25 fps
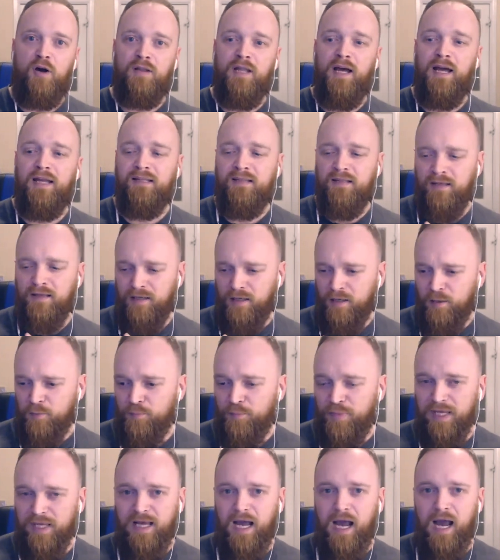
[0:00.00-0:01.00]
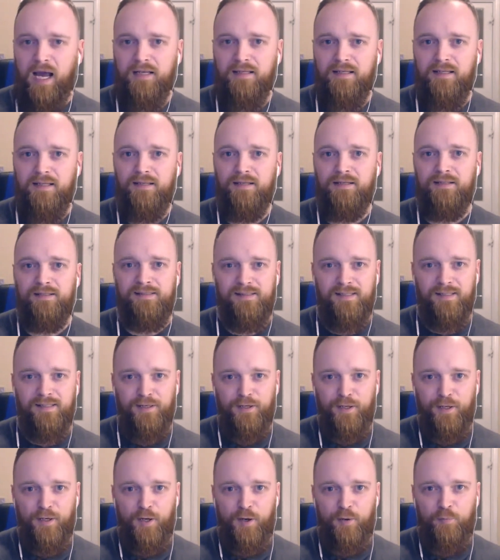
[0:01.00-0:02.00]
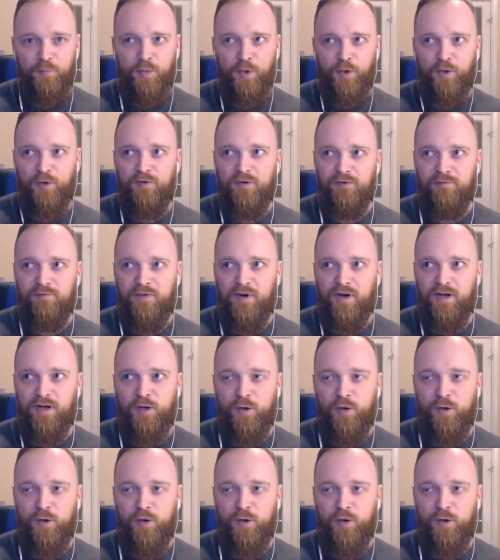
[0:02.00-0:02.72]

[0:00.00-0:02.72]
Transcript: like big ideas, but v-